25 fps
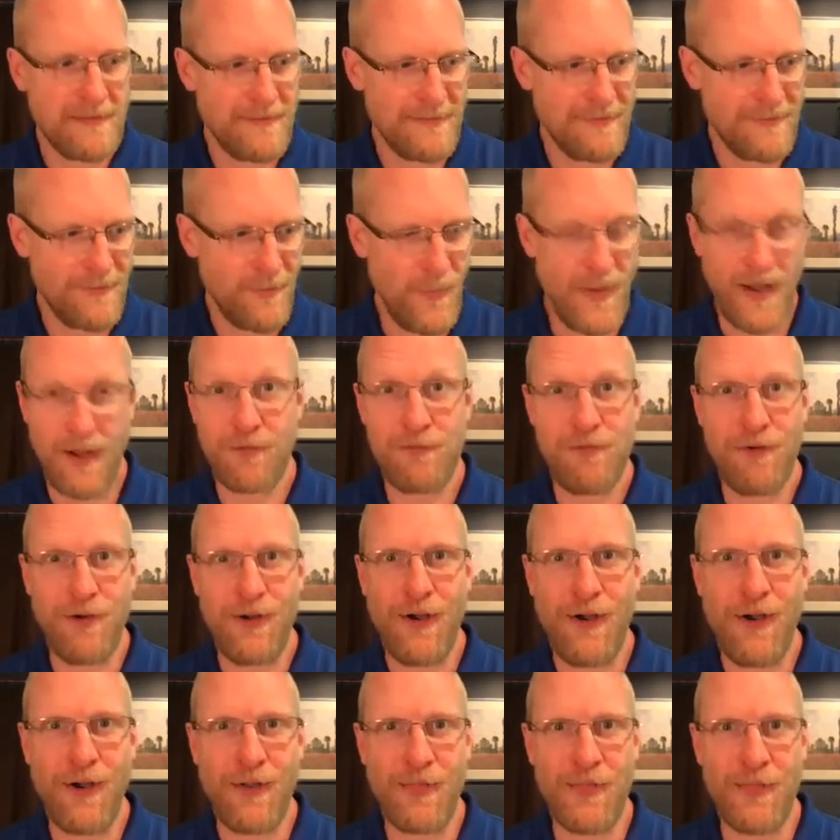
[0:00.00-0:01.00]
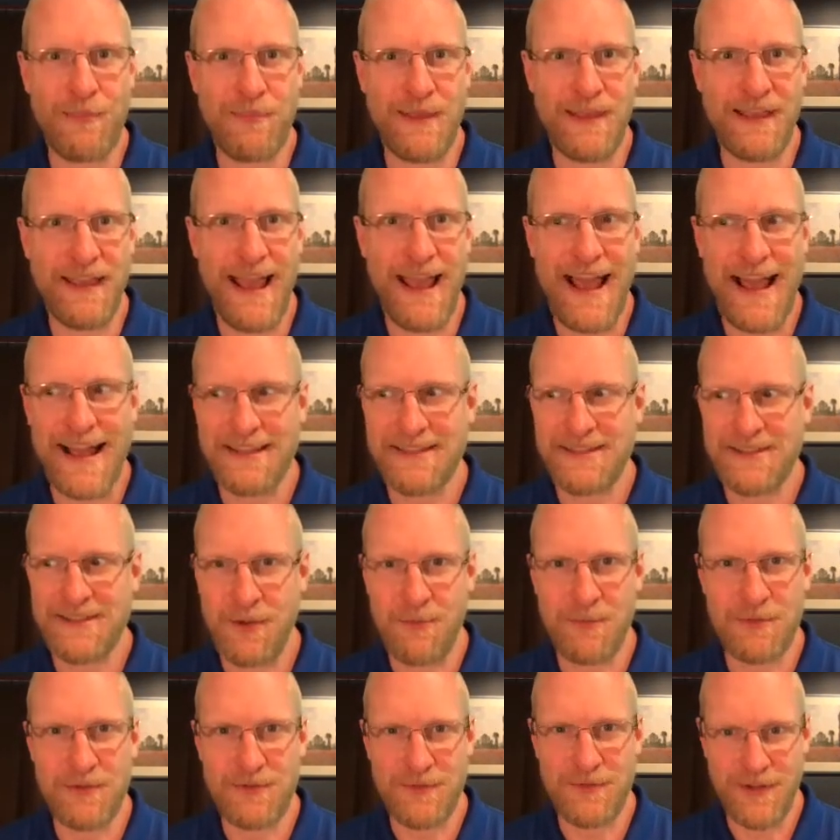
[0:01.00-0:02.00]
Wherefore Art the Begats.
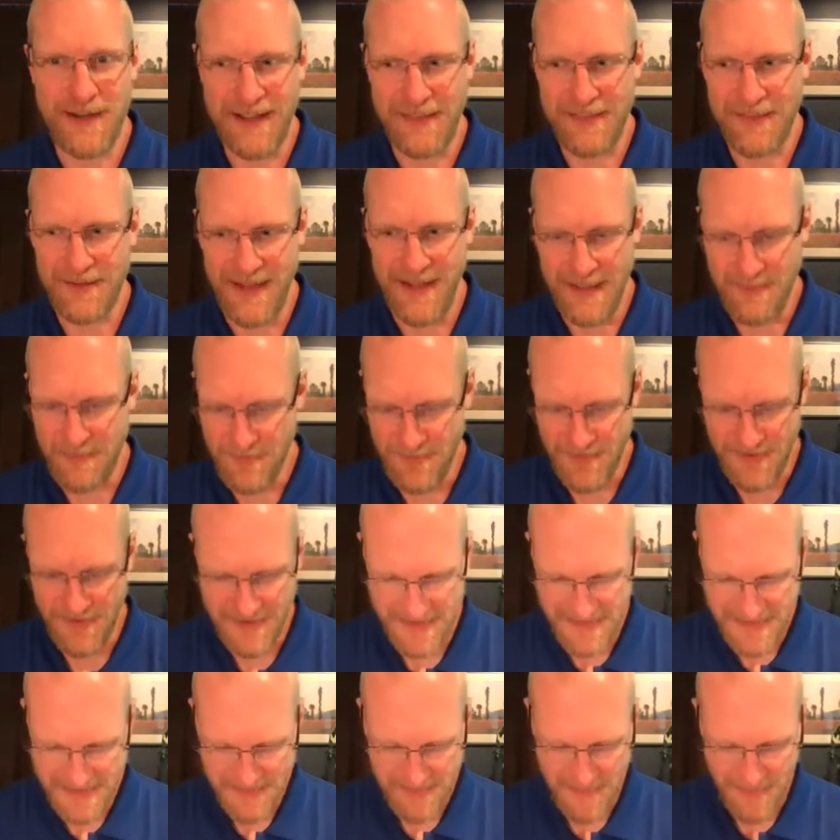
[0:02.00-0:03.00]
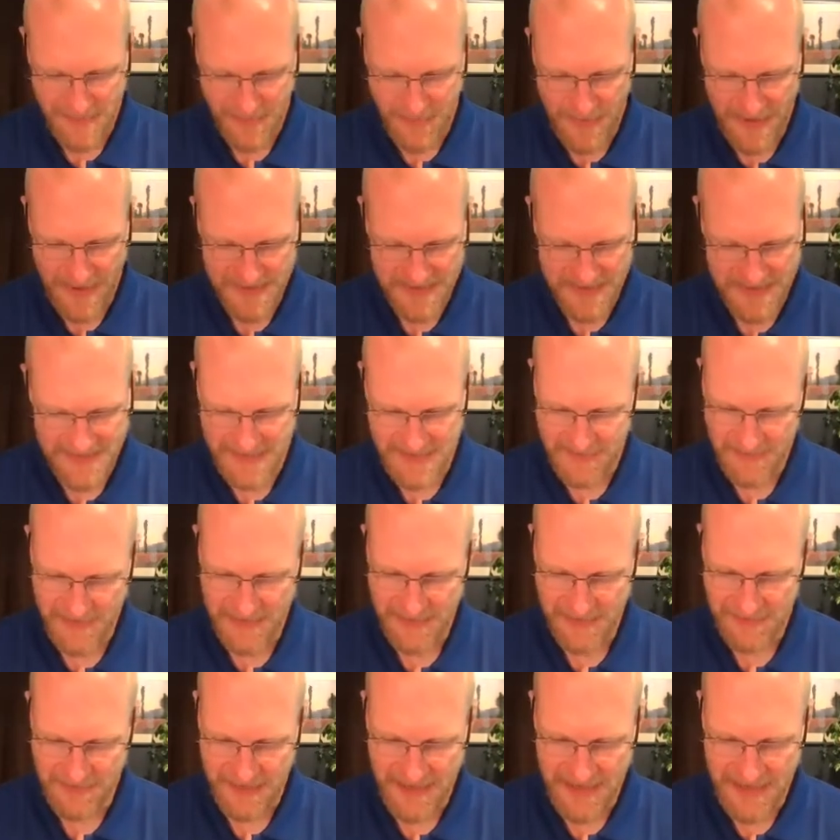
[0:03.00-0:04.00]
Almost forgot the name of it. It's been a while since I've
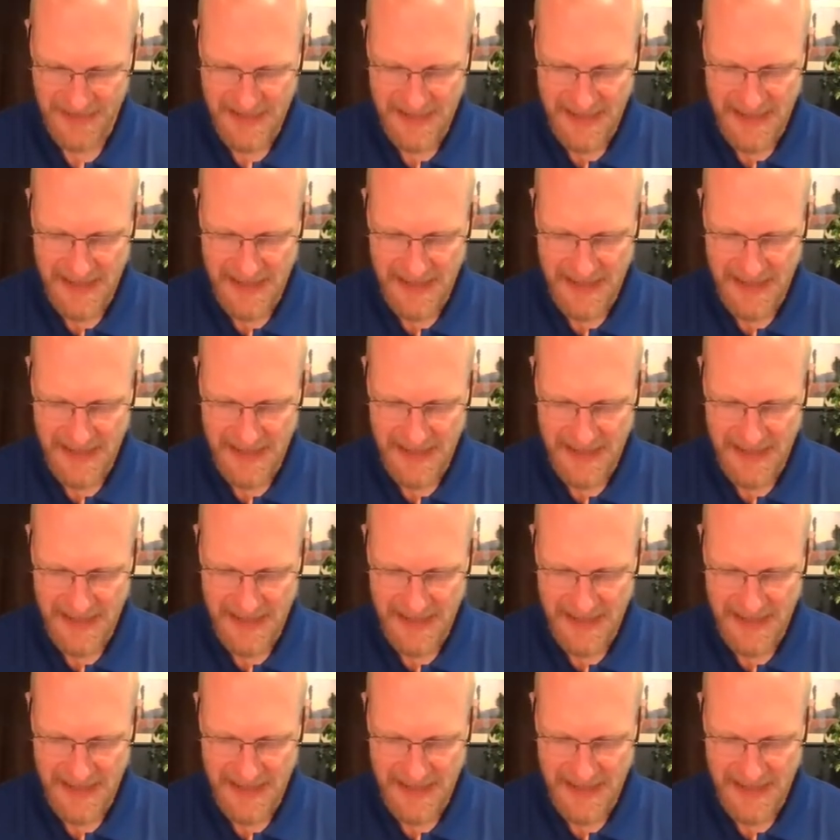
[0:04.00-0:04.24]
delivered it.